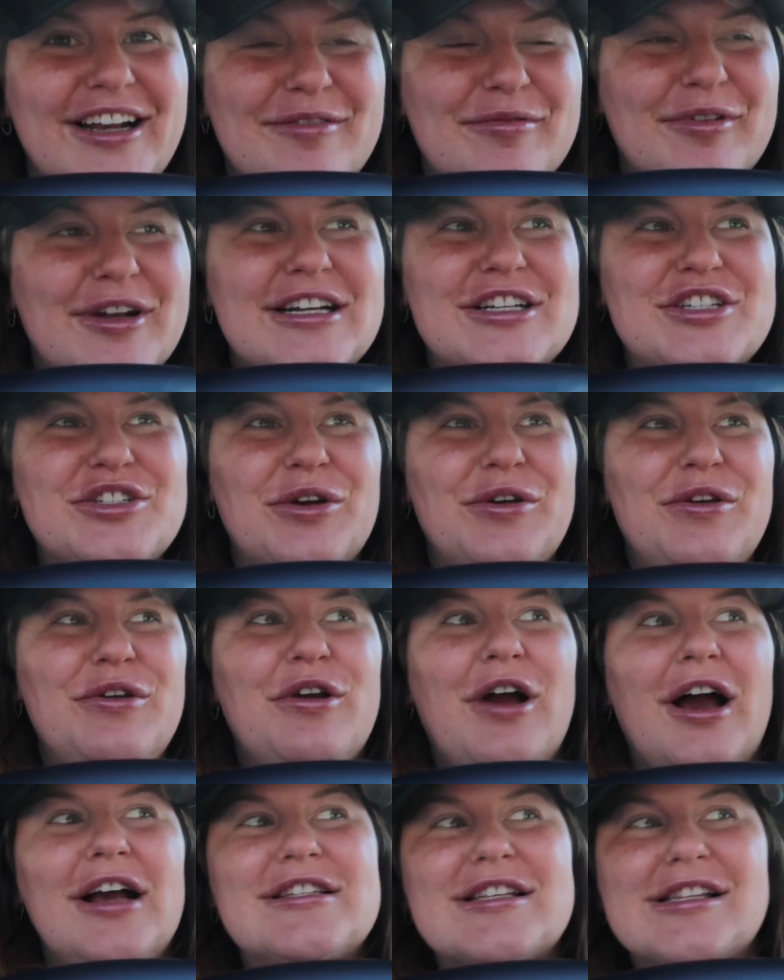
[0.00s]
I'm going to show you
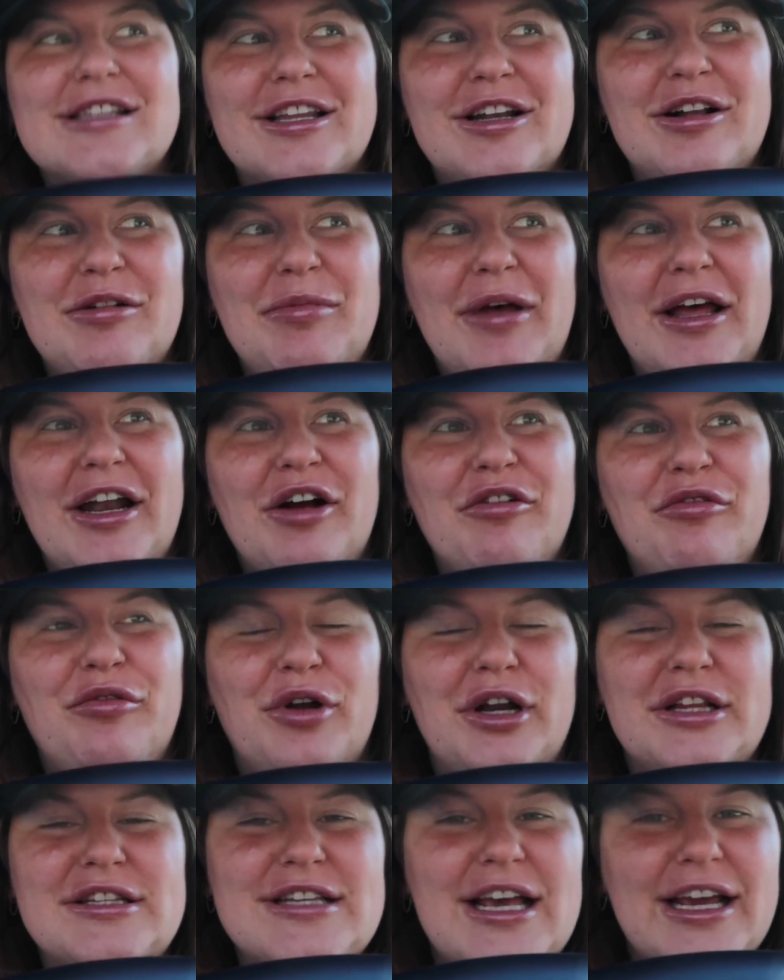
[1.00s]
guys a little bit of
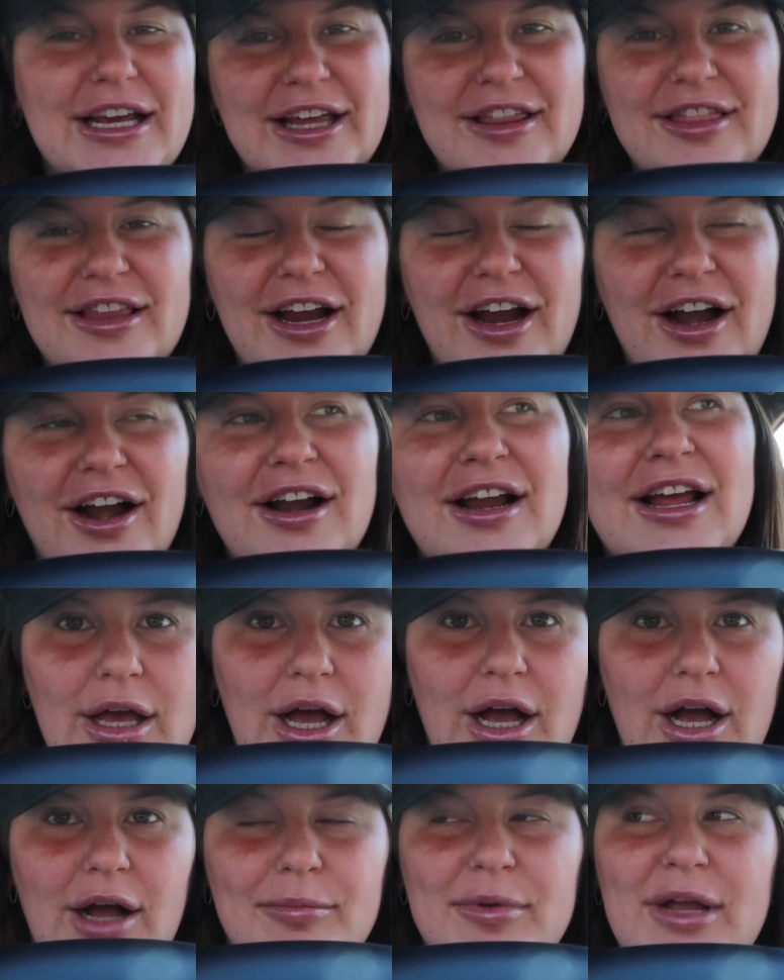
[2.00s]
what it's like in there,
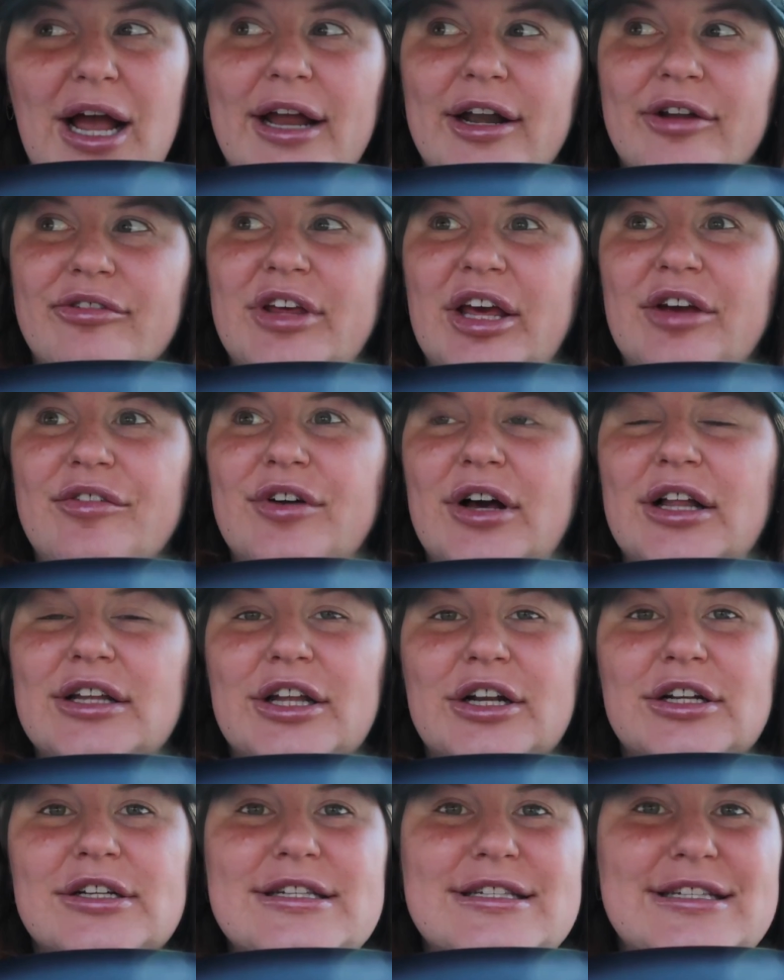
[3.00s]
kind of give a
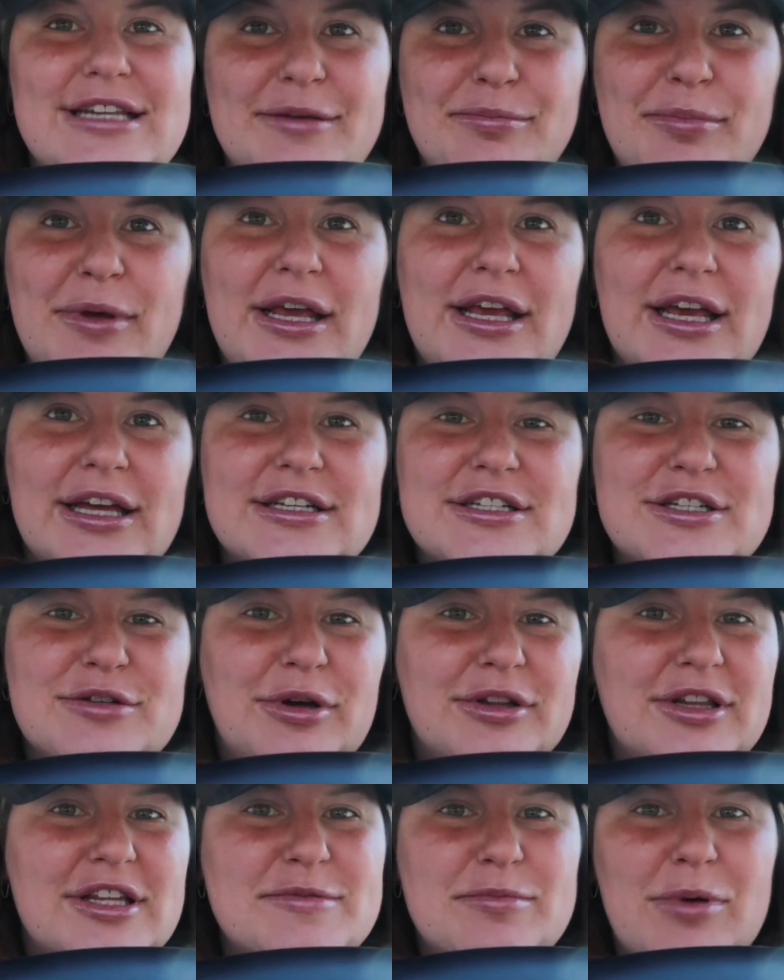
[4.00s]
little sneak peek into
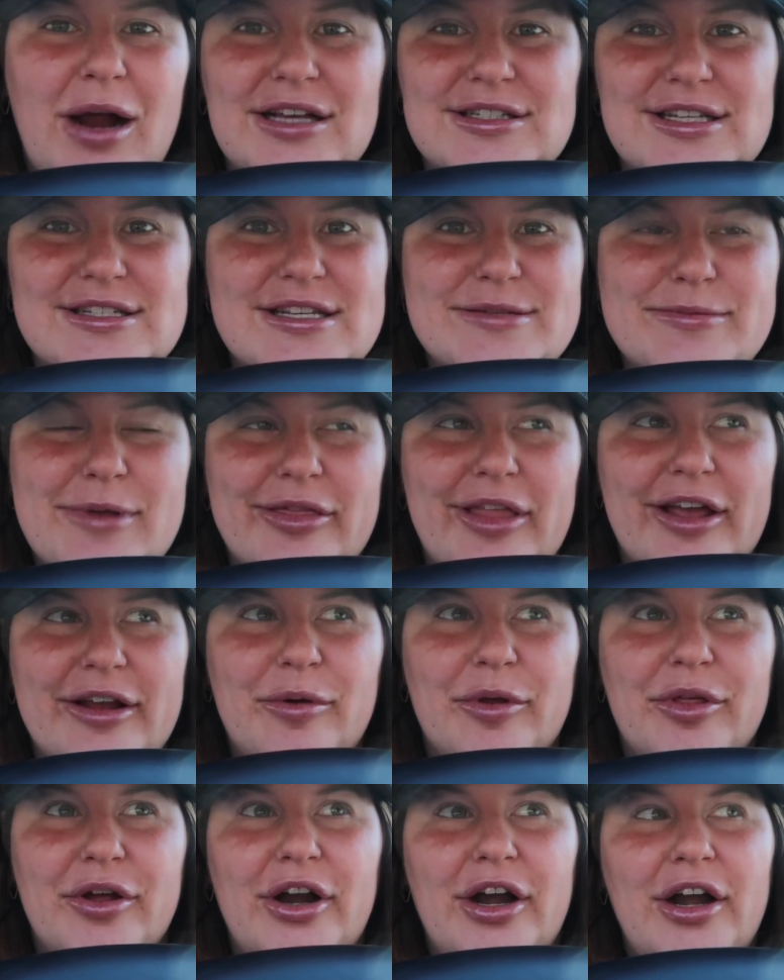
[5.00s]
what this process has been like
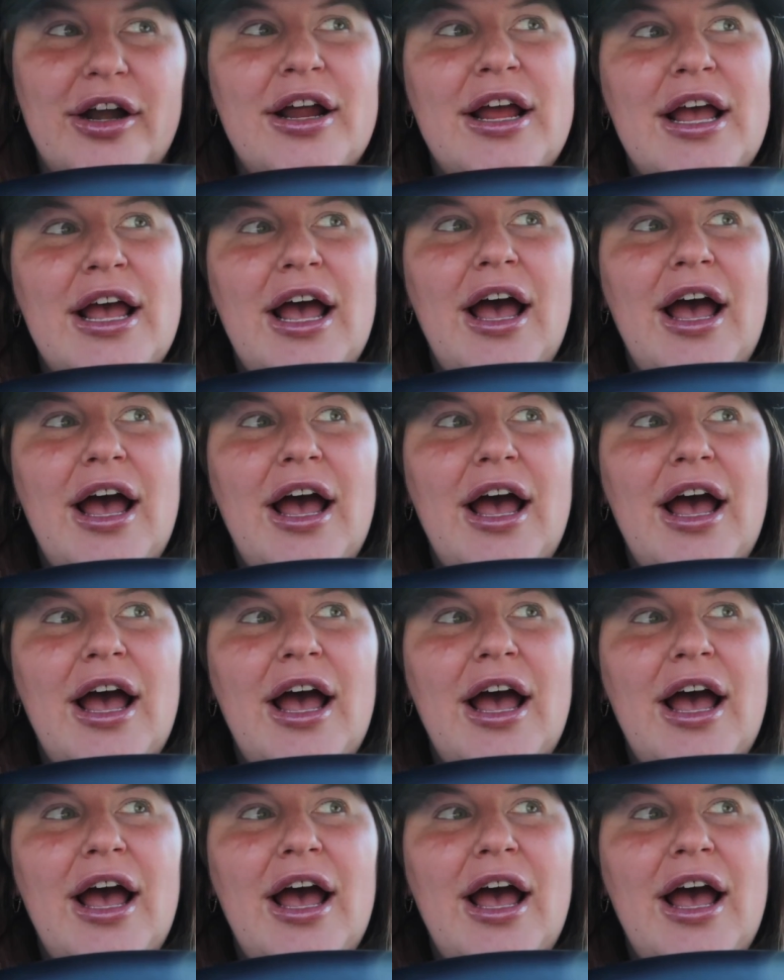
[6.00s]
with her.